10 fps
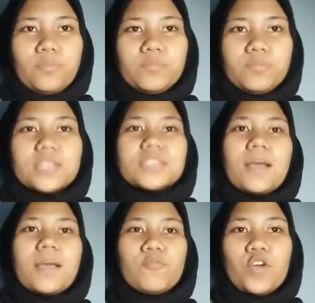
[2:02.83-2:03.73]
that
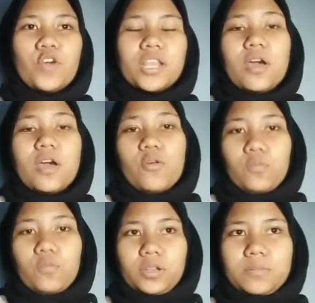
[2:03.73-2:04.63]
someone
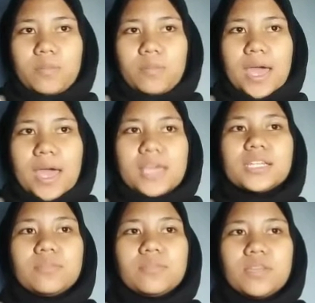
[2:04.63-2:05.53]
would buy the
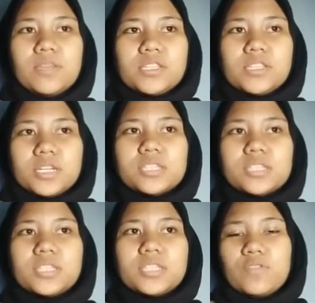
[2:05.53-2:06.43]
matches she
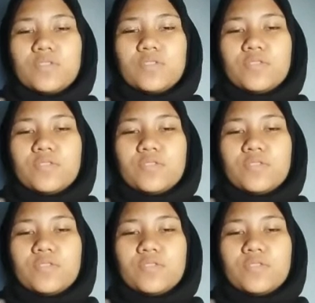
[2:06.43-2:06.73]
was selling.